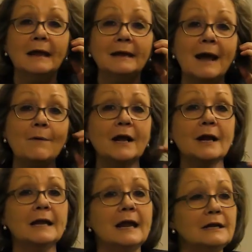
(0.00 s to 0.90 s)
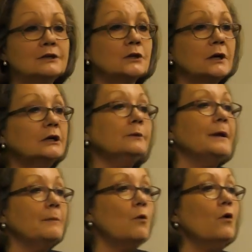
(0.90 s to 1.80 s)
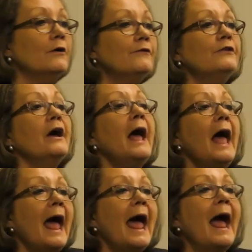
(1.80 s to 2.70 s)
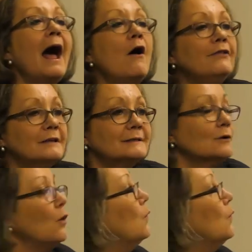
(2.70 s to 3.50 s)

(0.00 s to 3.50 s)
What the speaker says: Now we're going to get into a little bit more of the how this all